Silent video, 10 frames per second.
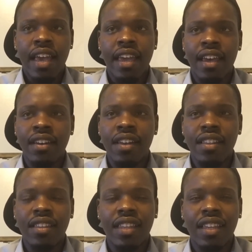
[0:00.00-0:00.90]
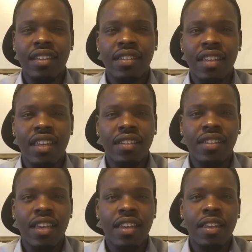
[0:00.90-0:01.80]
And another thing is that they
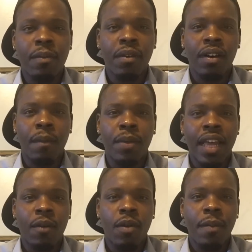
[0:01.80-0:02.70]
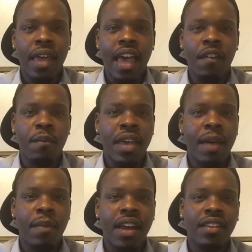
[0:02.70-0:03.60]
said that black women have
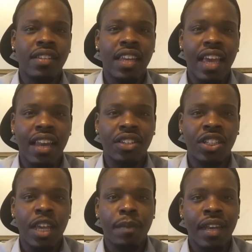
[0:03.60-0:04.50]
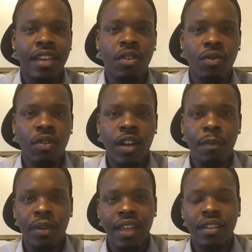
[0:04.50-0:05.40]
bad bodies and they out of shape and they don't know
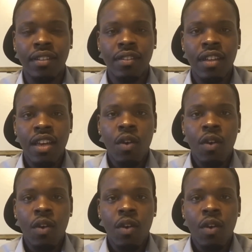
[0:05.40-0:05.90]
their place.